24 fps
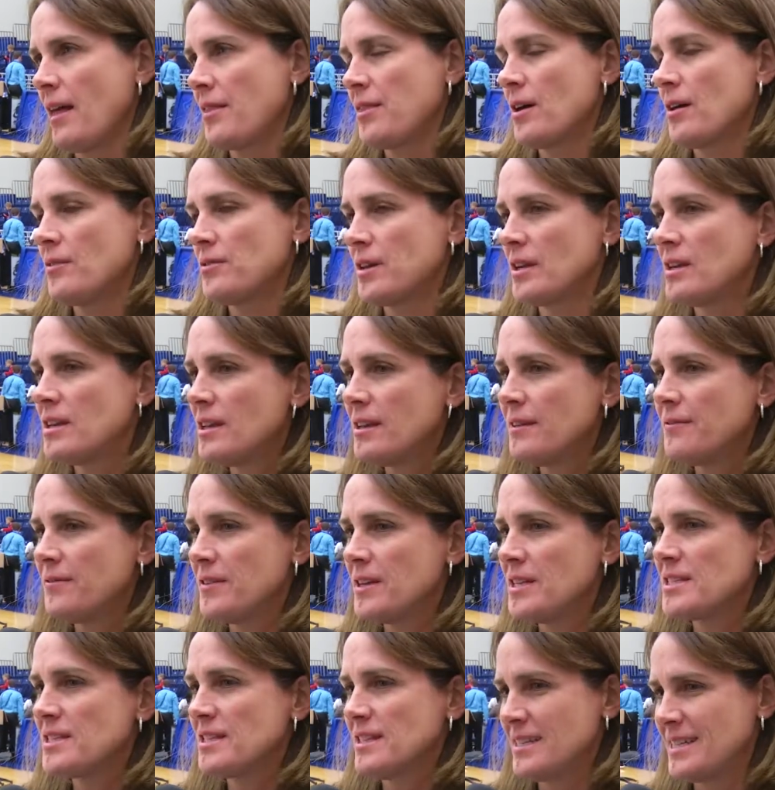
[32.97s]
I thought the
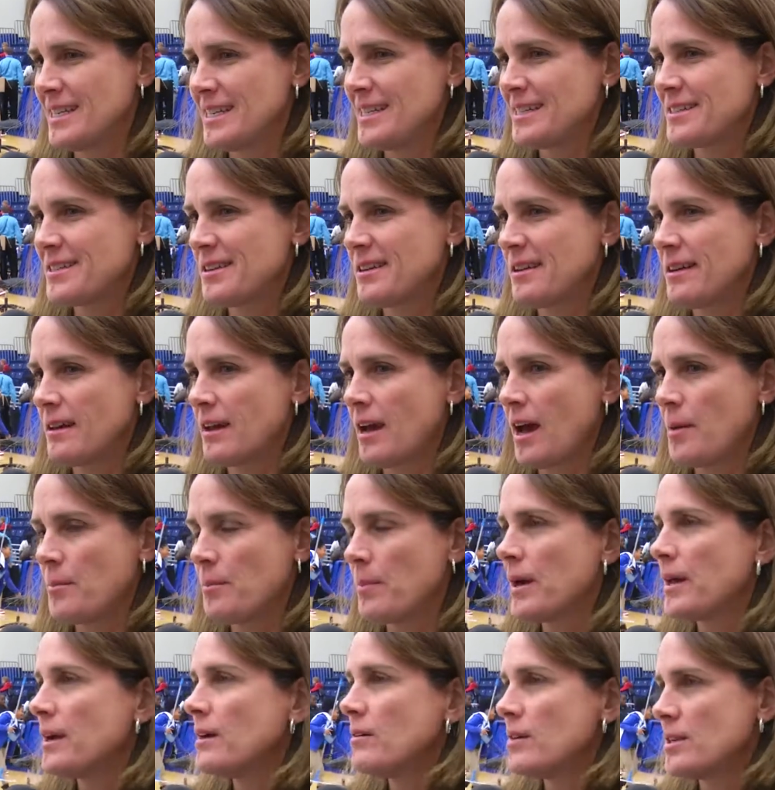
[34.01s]
defense intensity
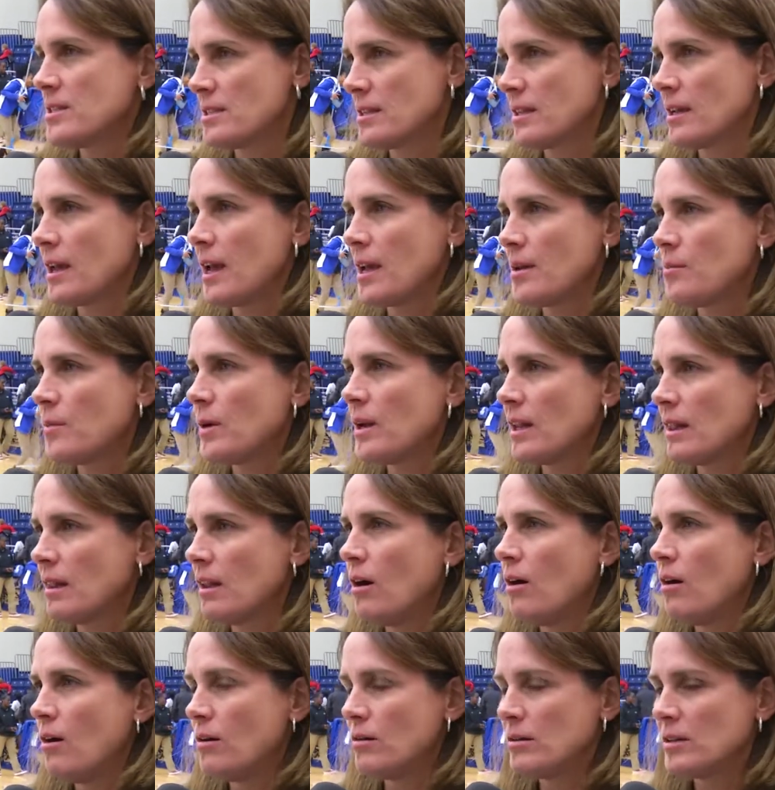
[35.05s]
got better as the game went
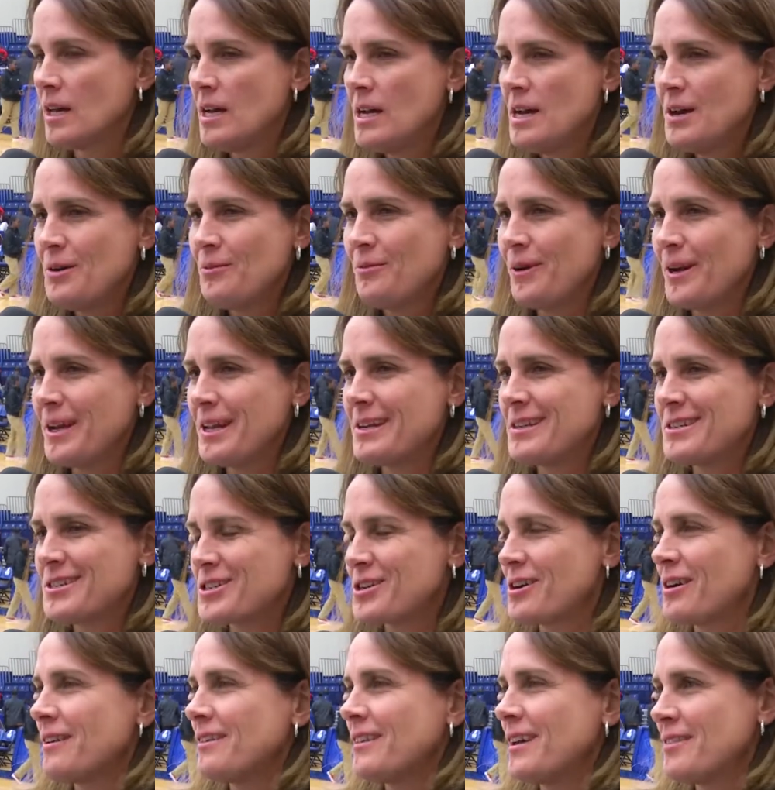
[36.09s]
along. We need to
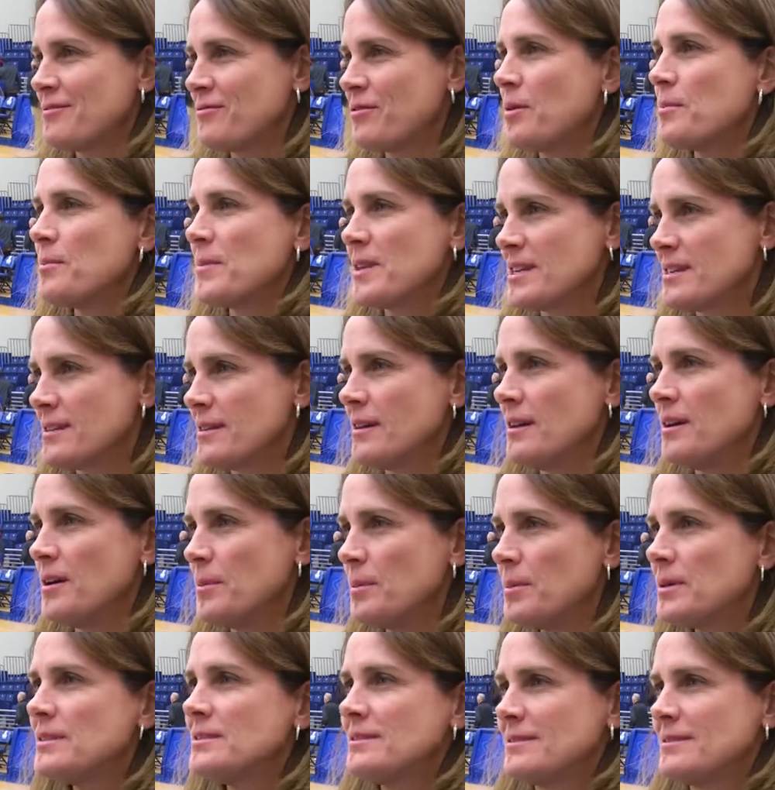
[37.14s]
start that from the tip.